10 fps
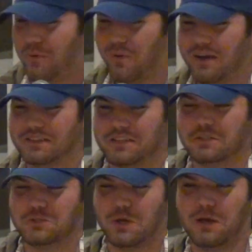Boy, was
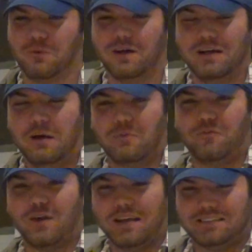it enjoyable.
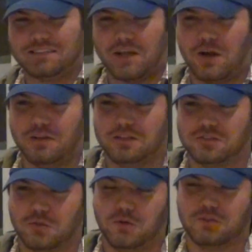Before I start the
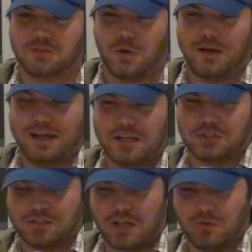scooter story, I
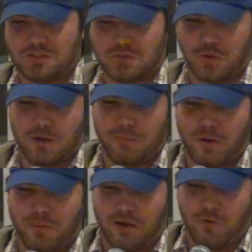should tell you a story
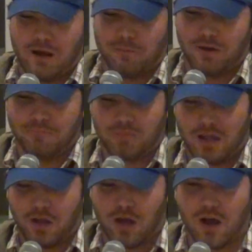about my grandma
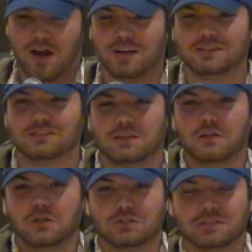and cars.
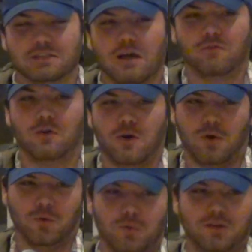She's never
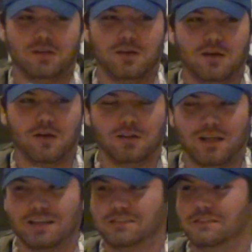owned a
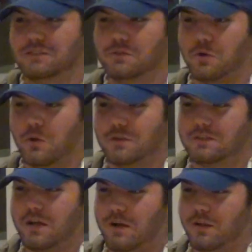license her whole
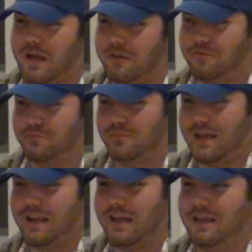entire life.
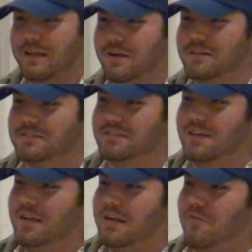88
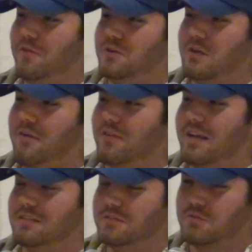years, never a driving
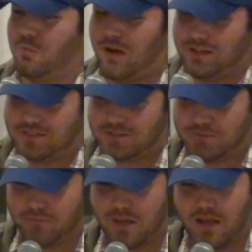license
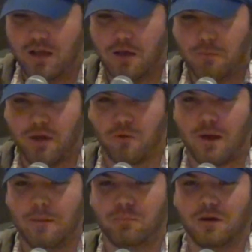once. My
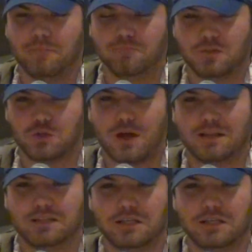grandpa tried